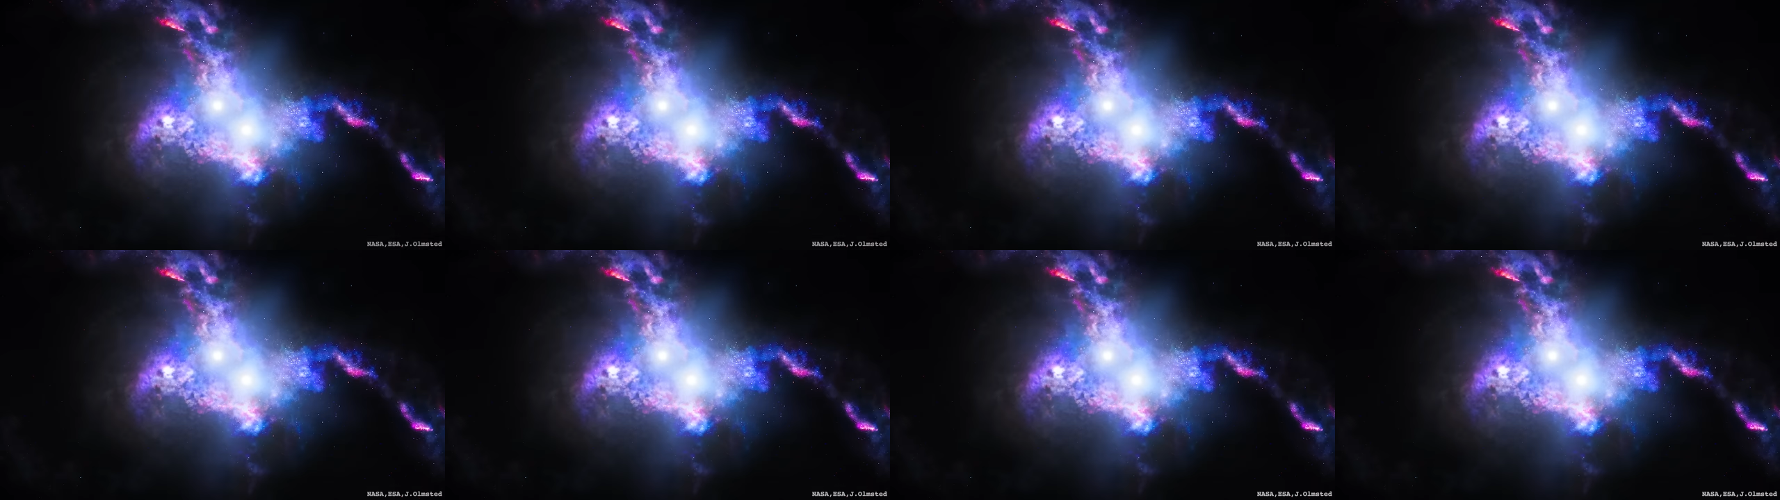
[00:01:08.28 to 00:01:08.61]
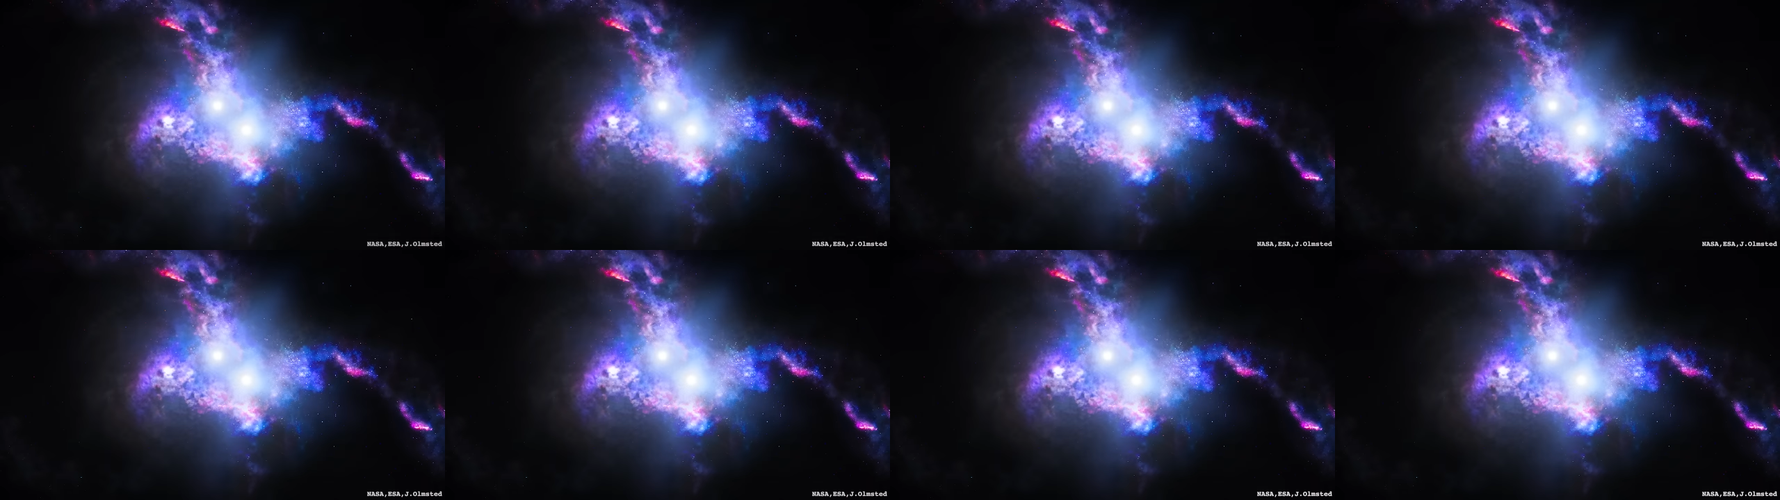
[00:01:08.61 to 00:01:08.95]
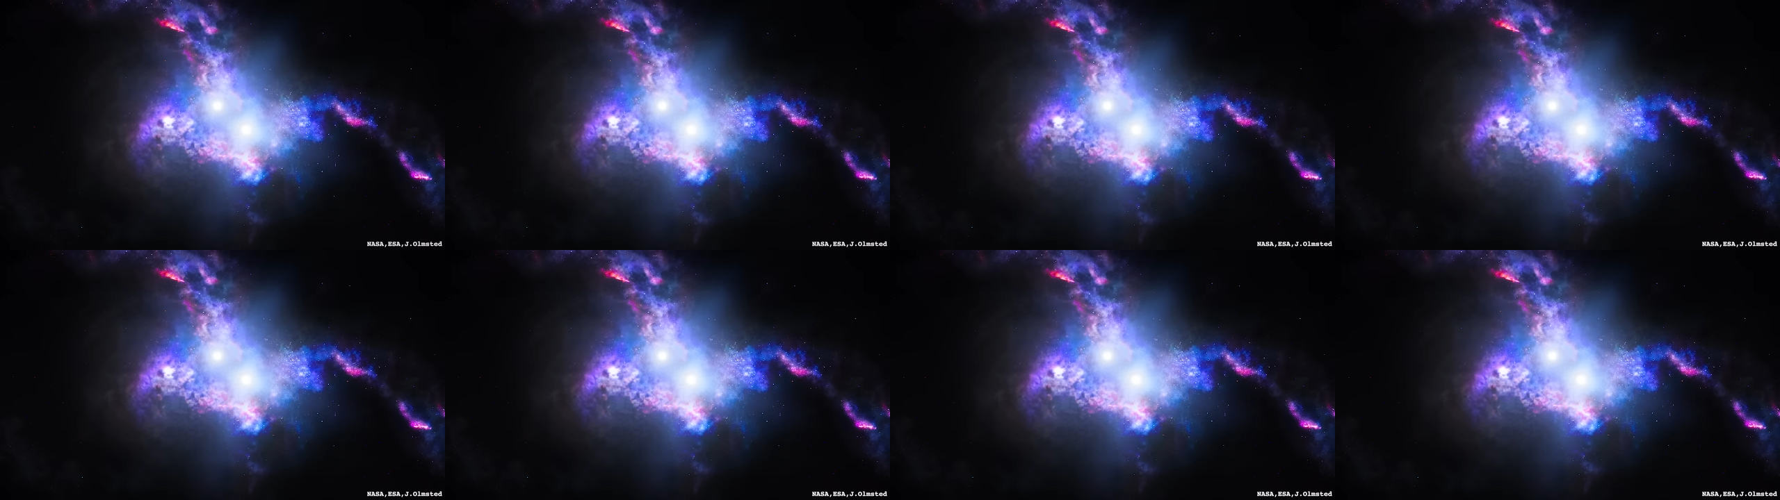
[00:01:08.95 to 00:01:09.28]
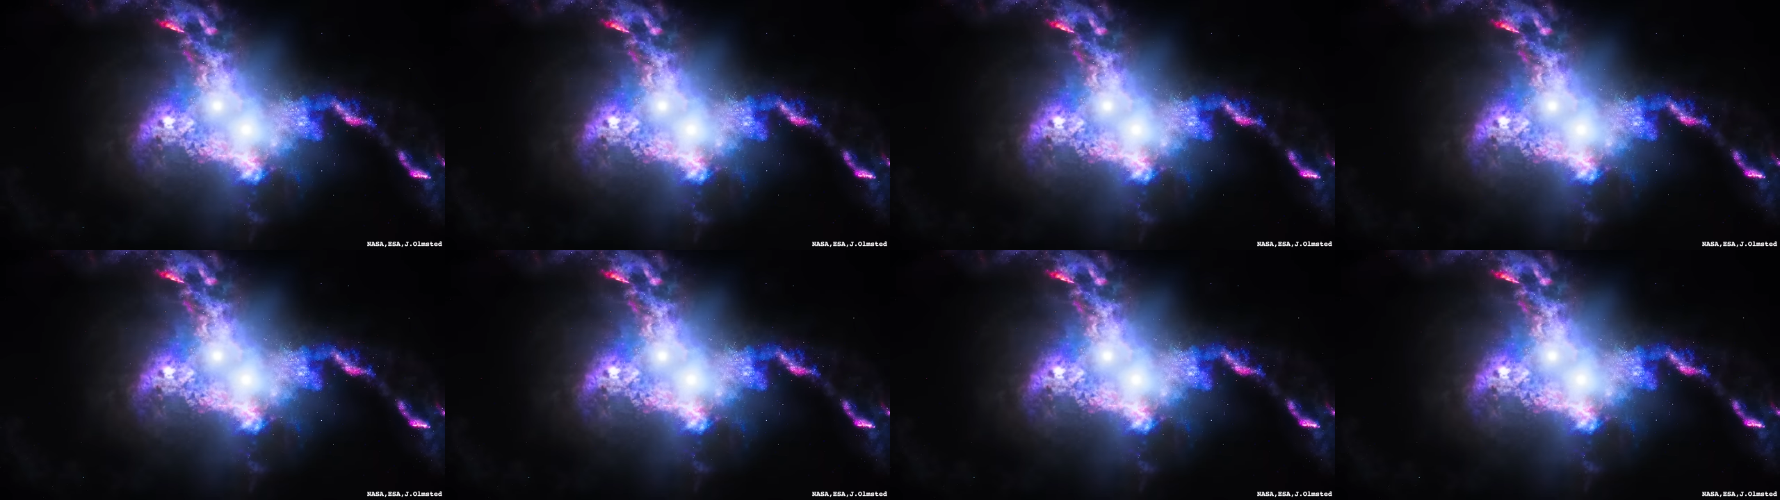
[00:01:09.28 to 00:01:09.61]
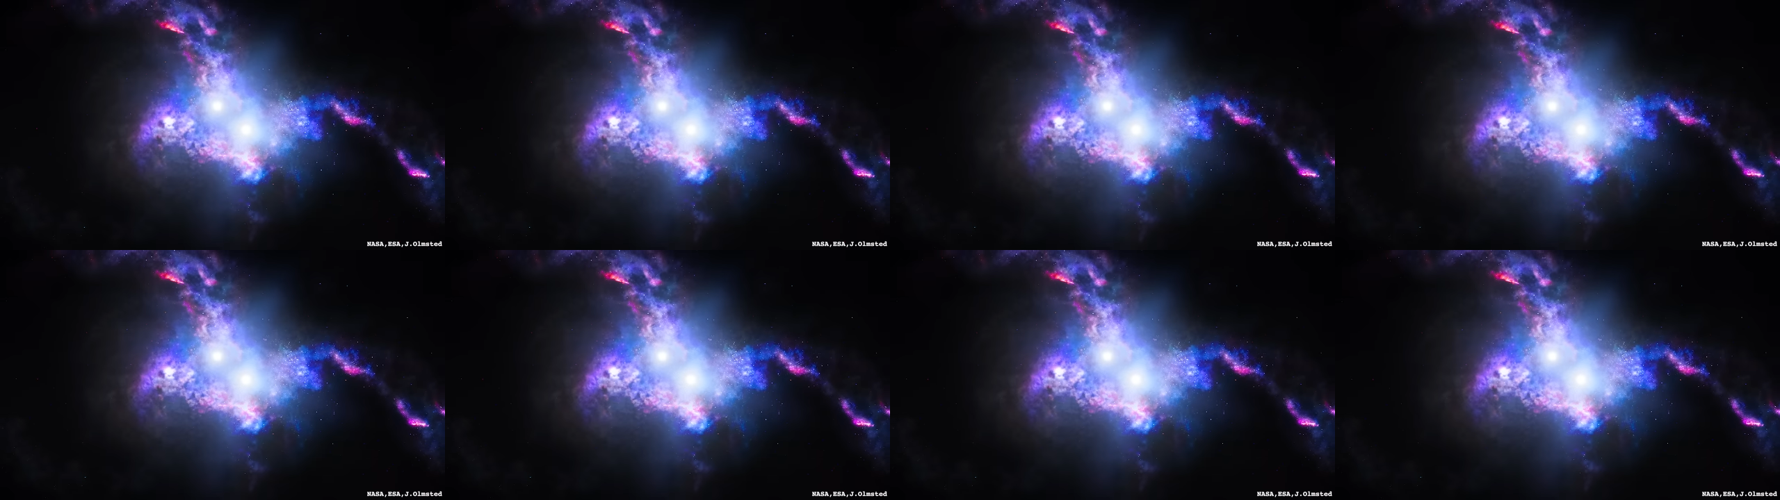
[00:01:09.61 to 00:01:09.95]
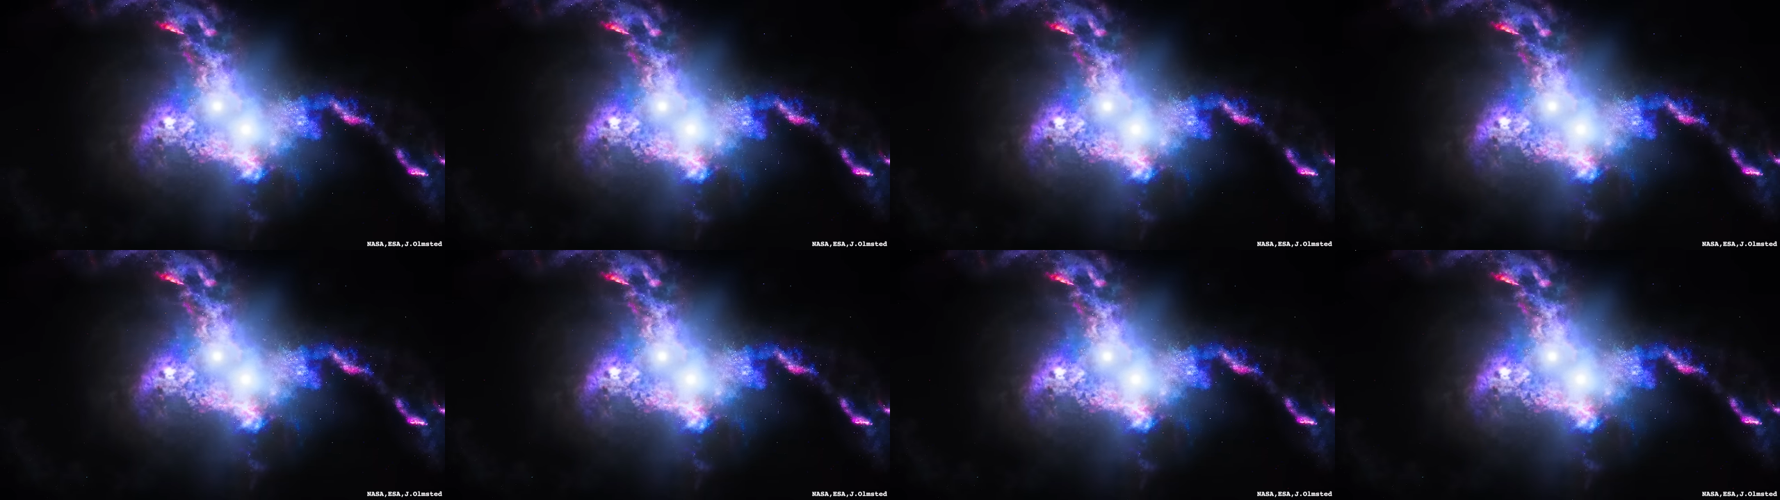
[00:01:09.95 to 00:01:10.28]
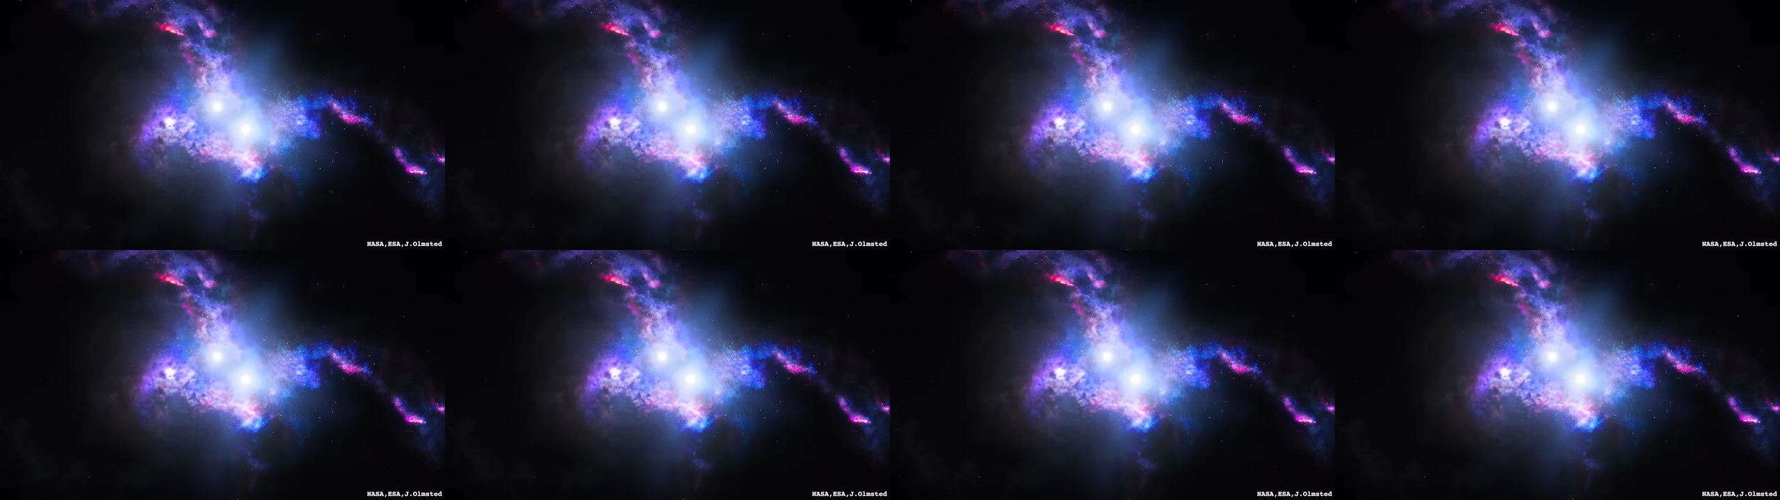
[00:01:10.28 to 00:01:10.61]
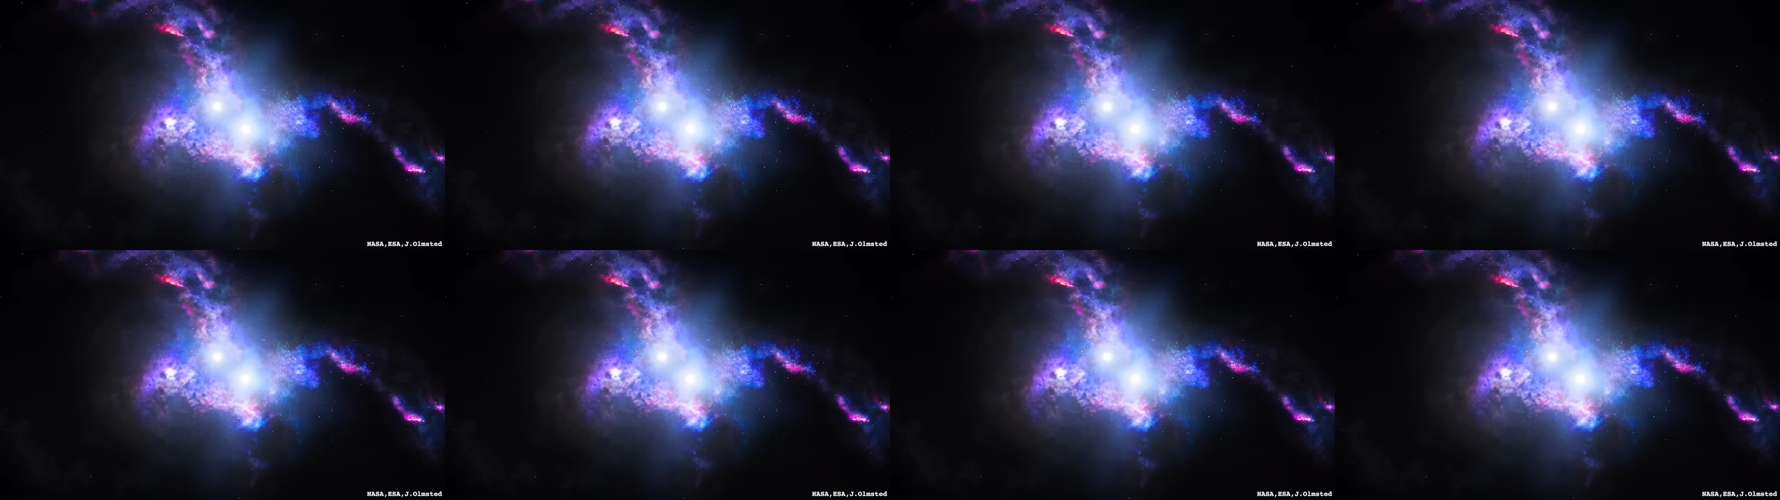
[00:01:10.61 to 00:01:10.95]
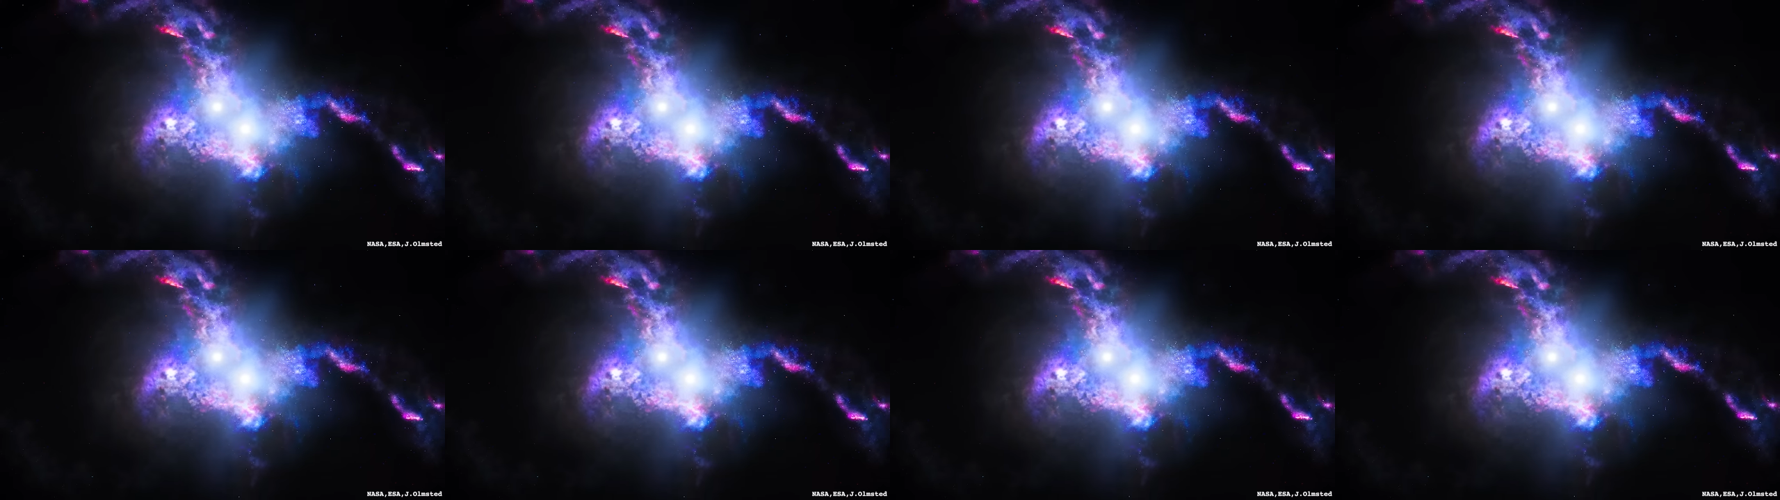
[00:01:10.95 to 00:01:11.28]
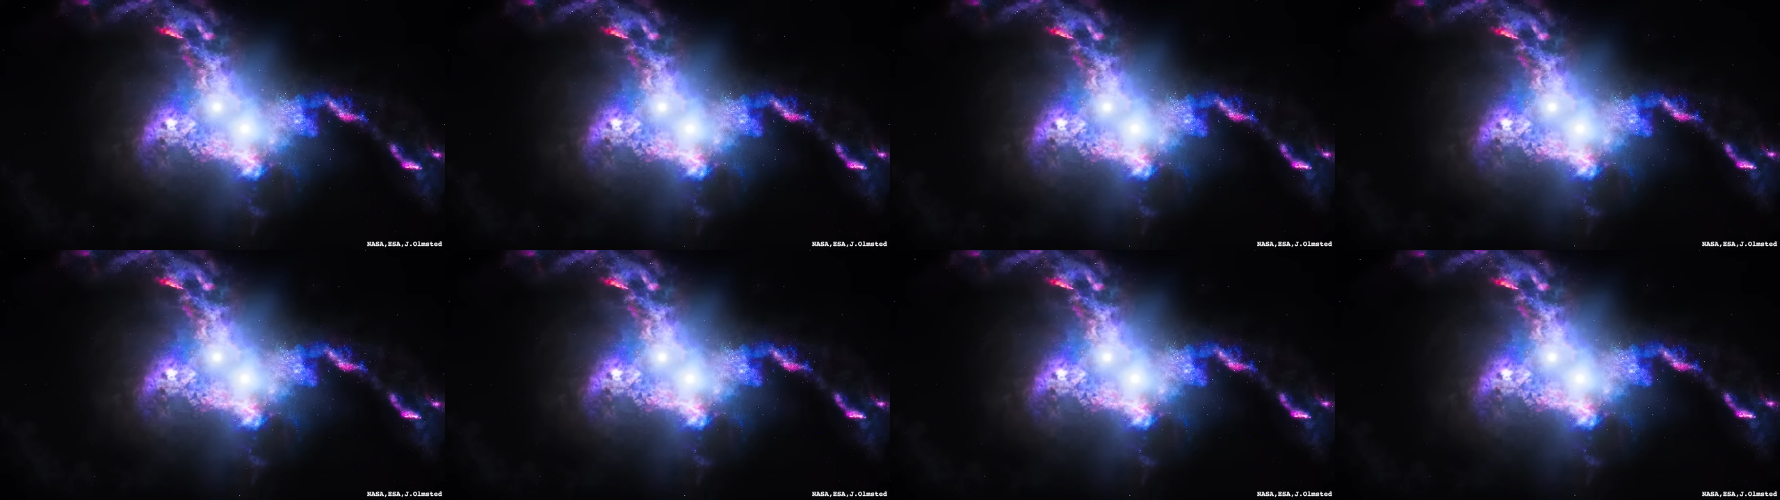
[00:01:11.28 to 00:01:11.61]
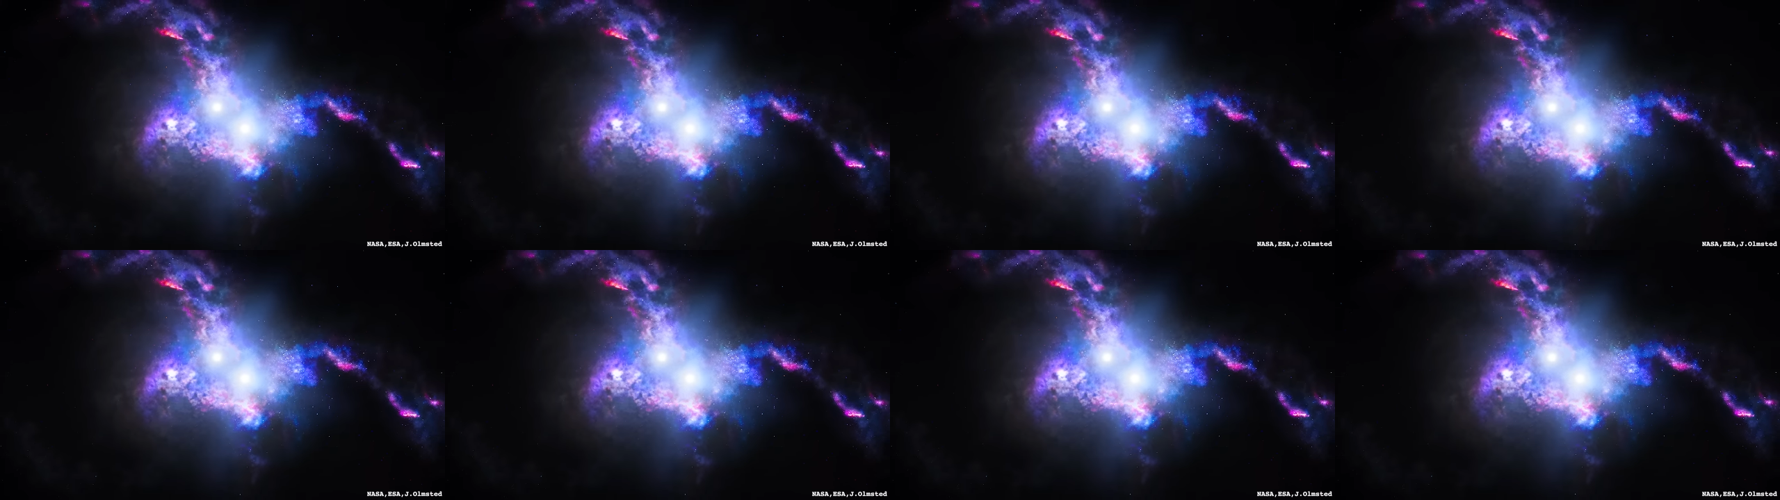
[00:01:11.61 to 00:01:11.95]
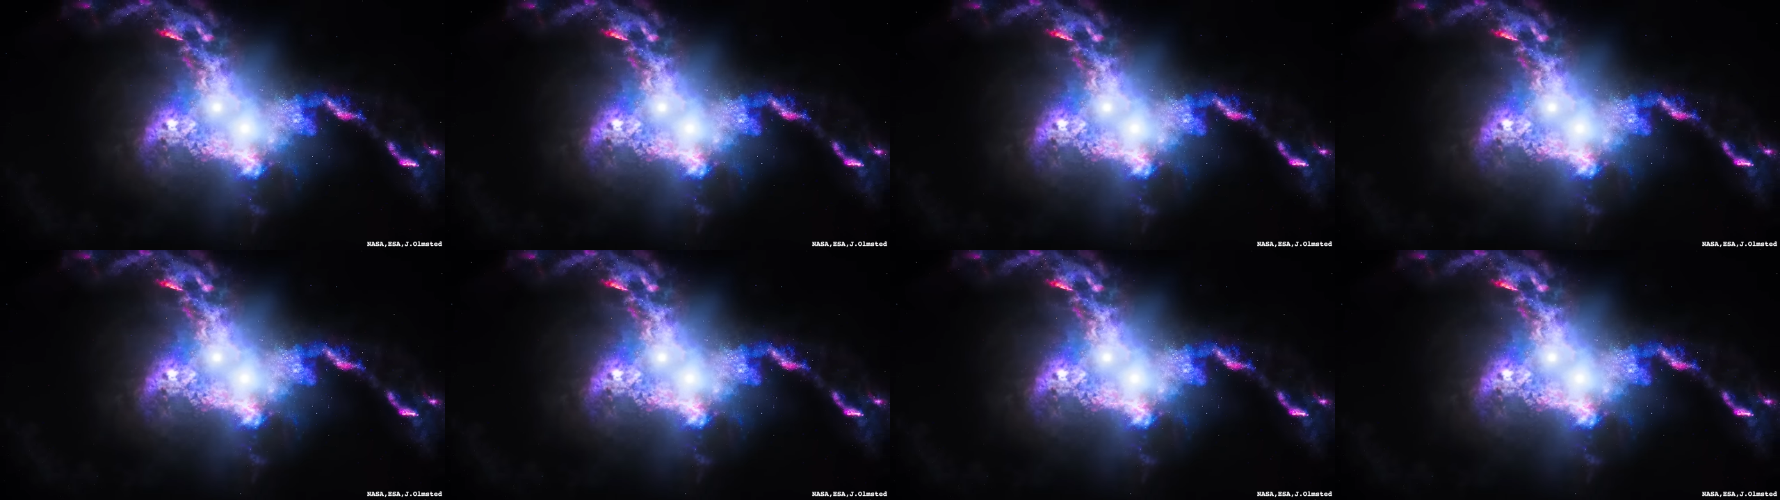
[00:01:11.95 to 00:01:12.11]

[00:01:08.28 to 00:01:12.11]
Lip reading: [unreadable: no face in view]